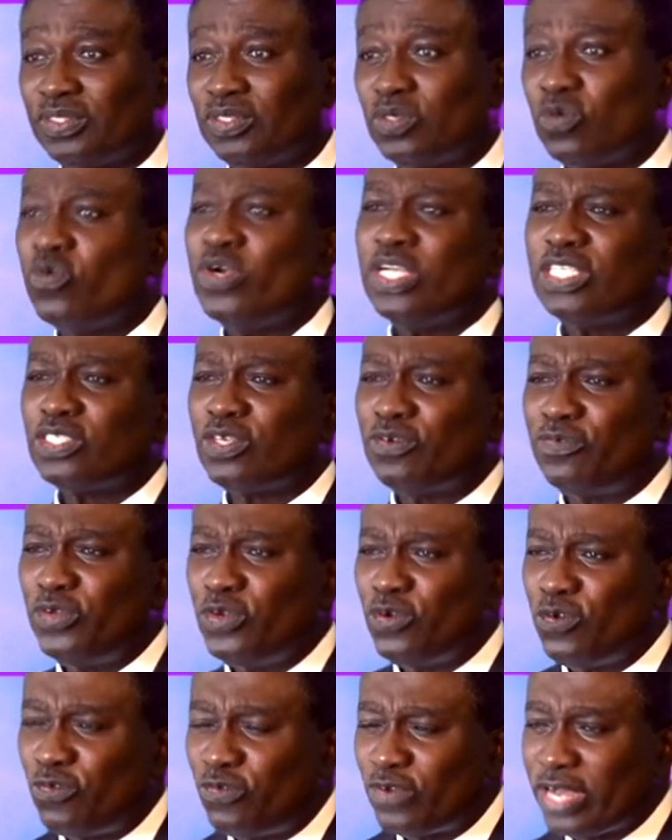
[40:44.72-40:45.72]
Which of
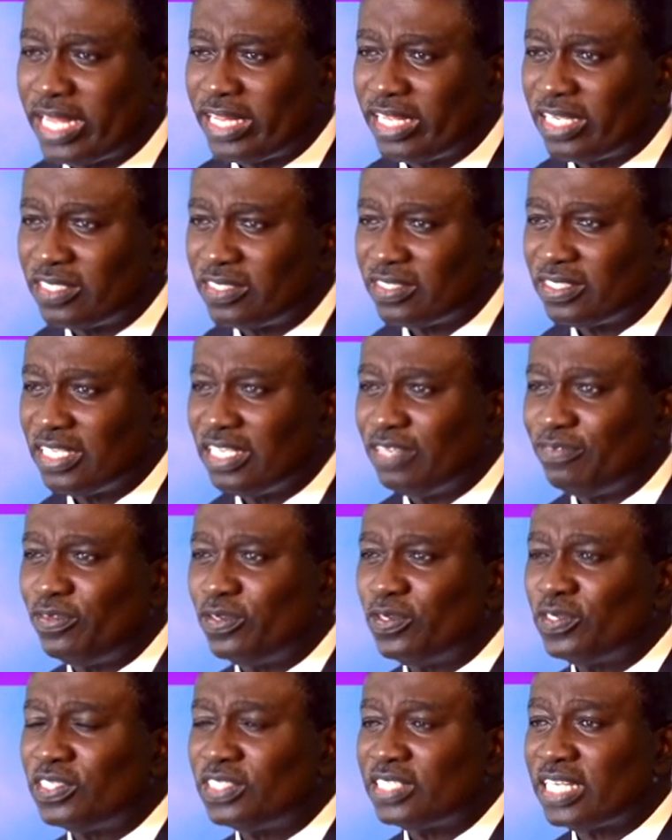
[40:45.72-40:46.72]
you fathers, if
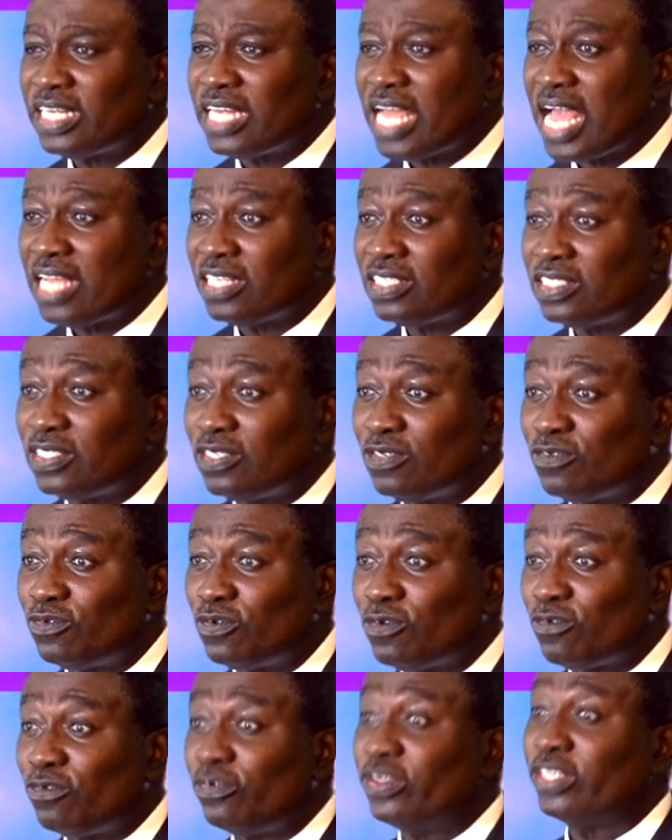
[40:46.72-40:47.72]
your son asks you
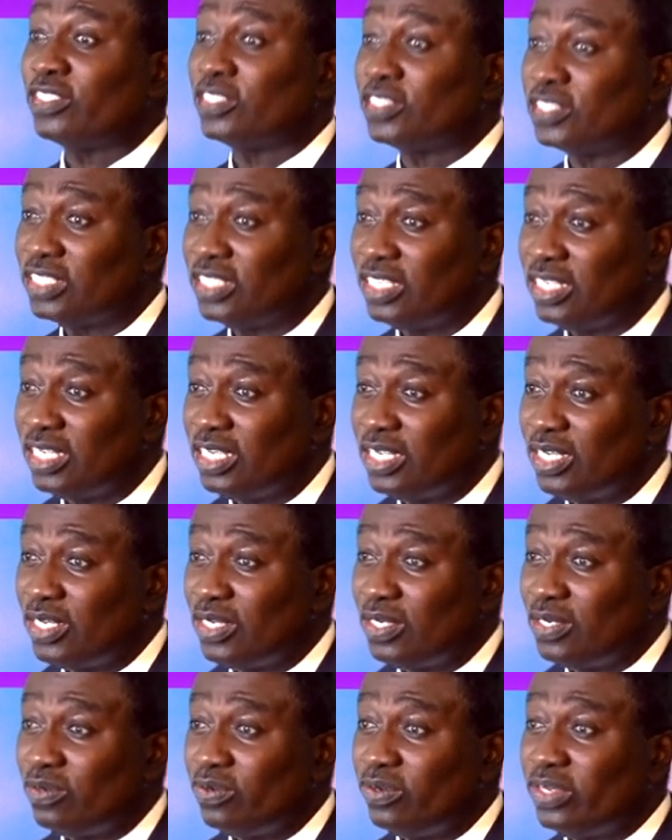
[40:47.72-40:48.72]
for fish,
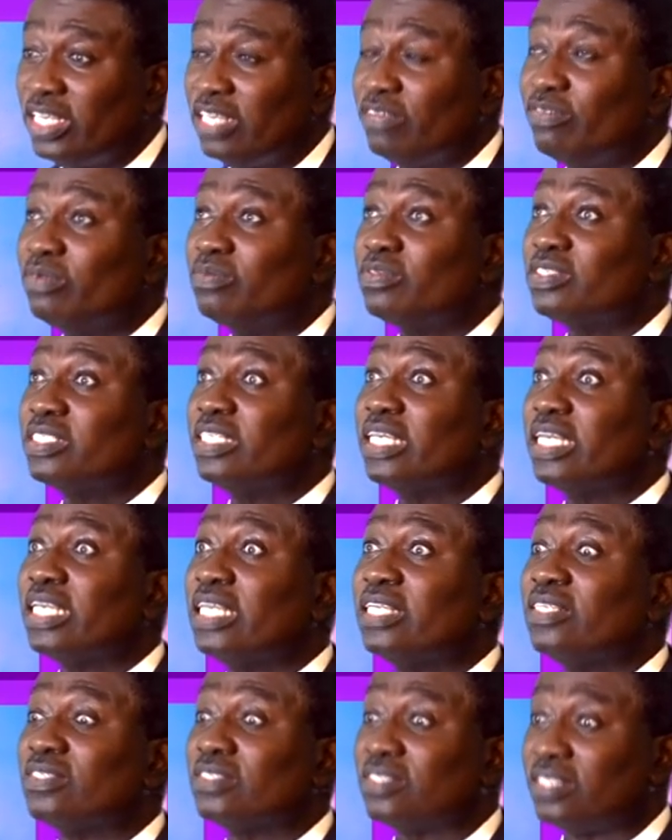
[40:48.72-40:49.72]
will give him snake
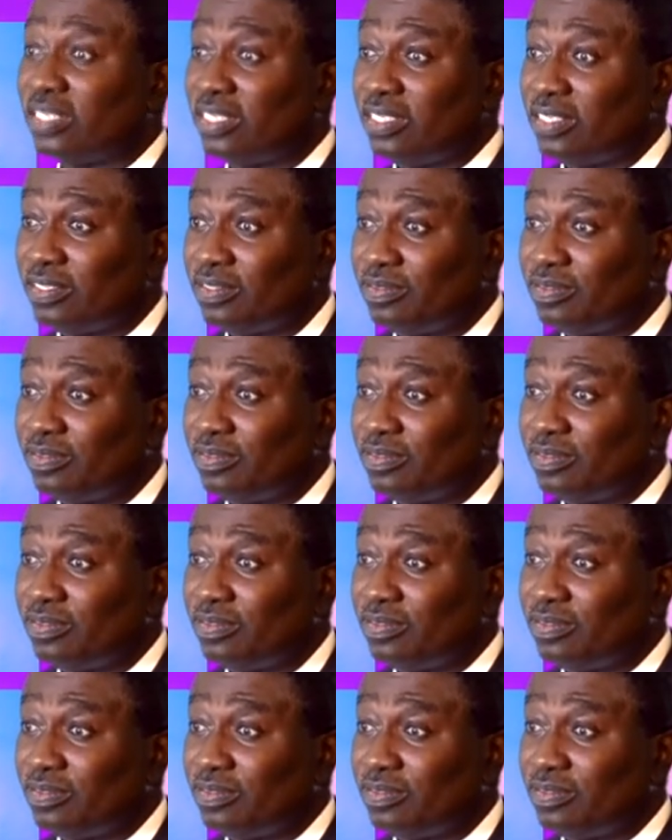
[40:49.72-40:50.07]
instead?